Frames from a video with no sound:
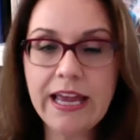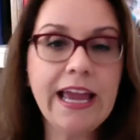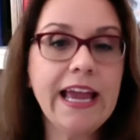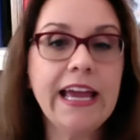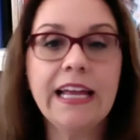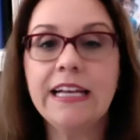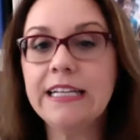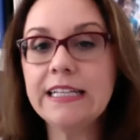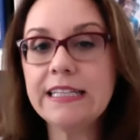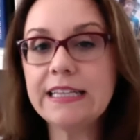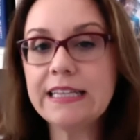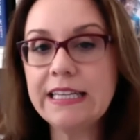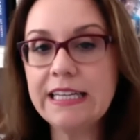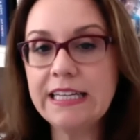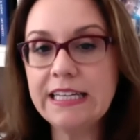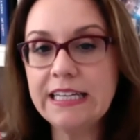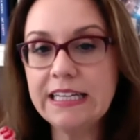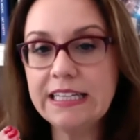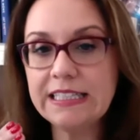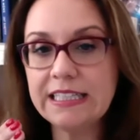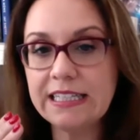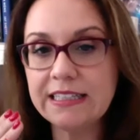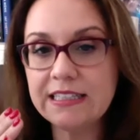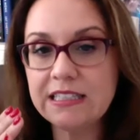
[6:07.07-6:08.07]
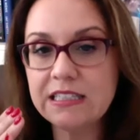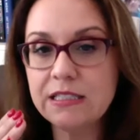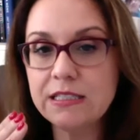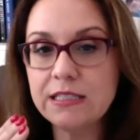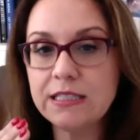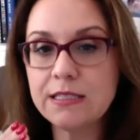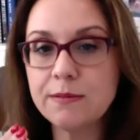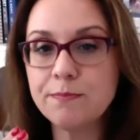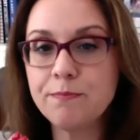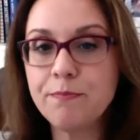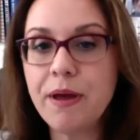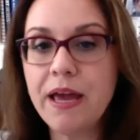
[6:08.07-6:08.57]
Anything
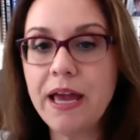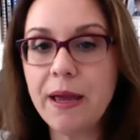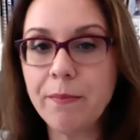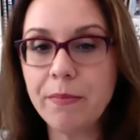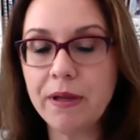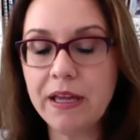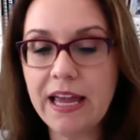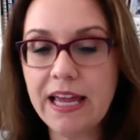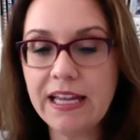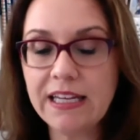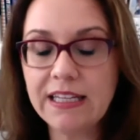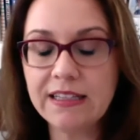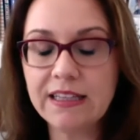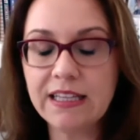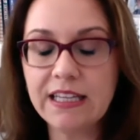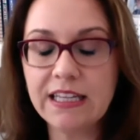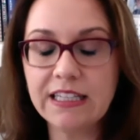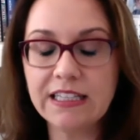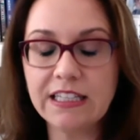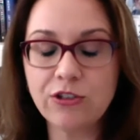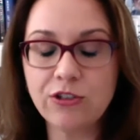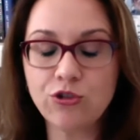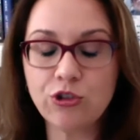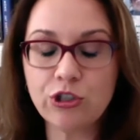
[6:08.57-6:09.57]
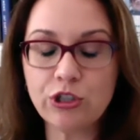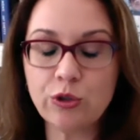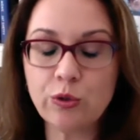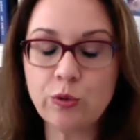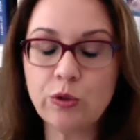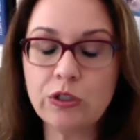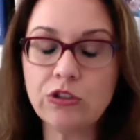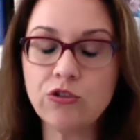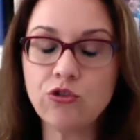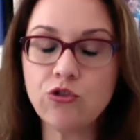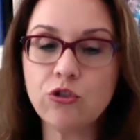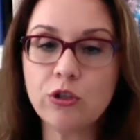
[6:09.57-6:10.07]
that's spammy, anything that you're
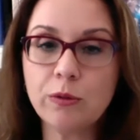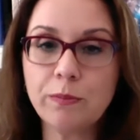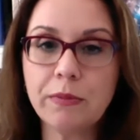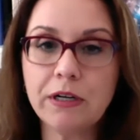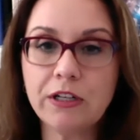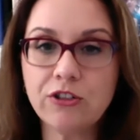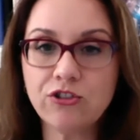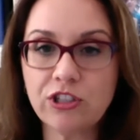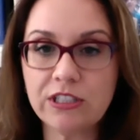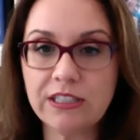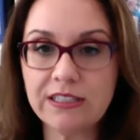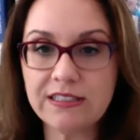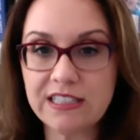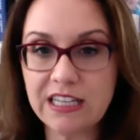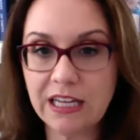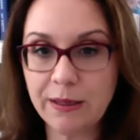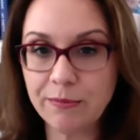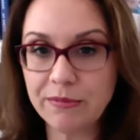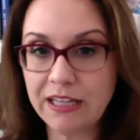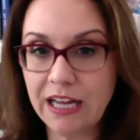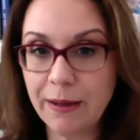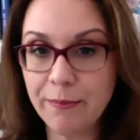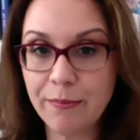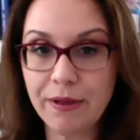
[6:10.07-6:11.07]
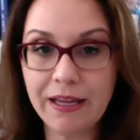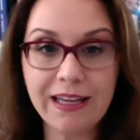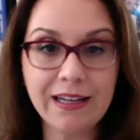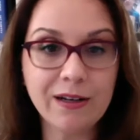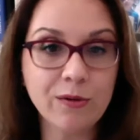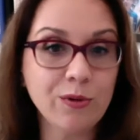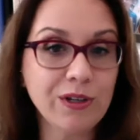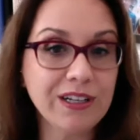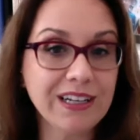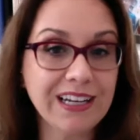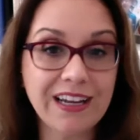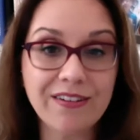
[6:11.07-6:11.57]
doing too much at the same time,
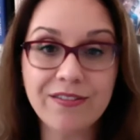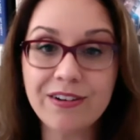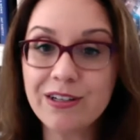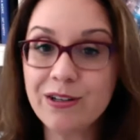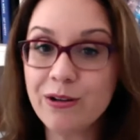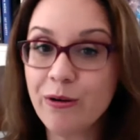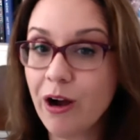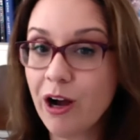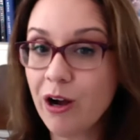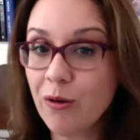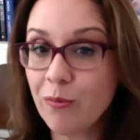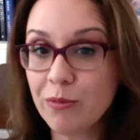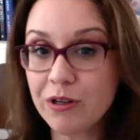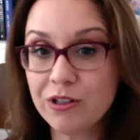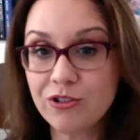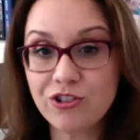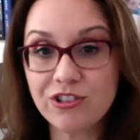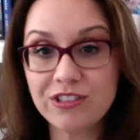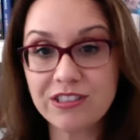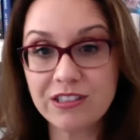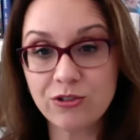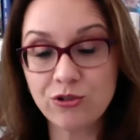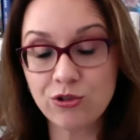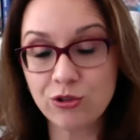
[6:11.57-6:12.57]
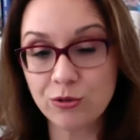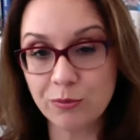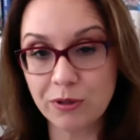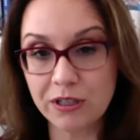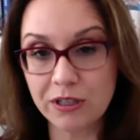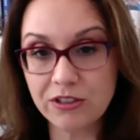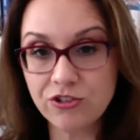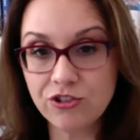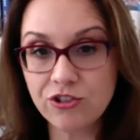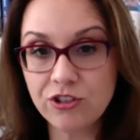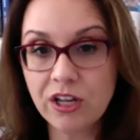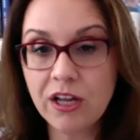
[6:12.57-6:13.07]
and we never know how much is it too
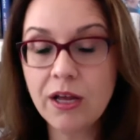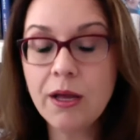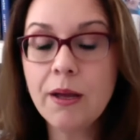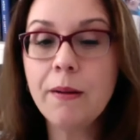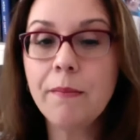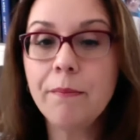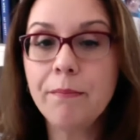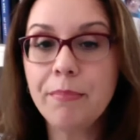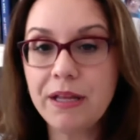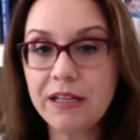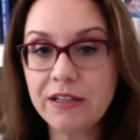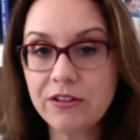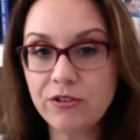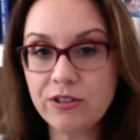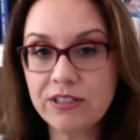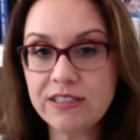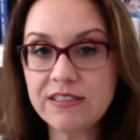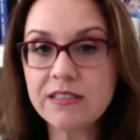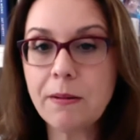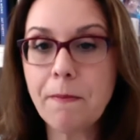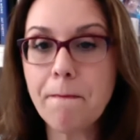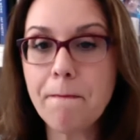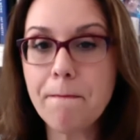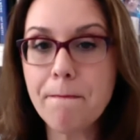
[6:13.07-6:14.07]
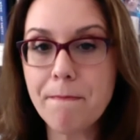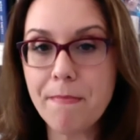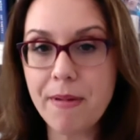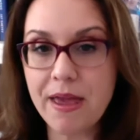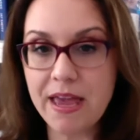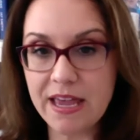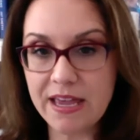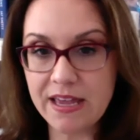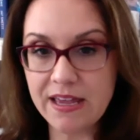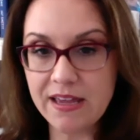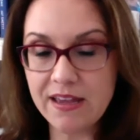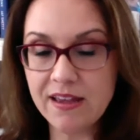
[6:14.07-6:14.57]
much, Pinterest
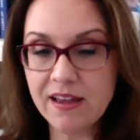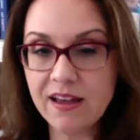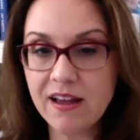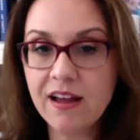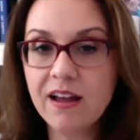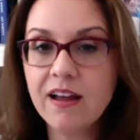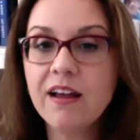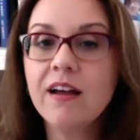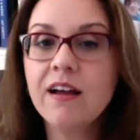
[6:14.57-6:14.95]
may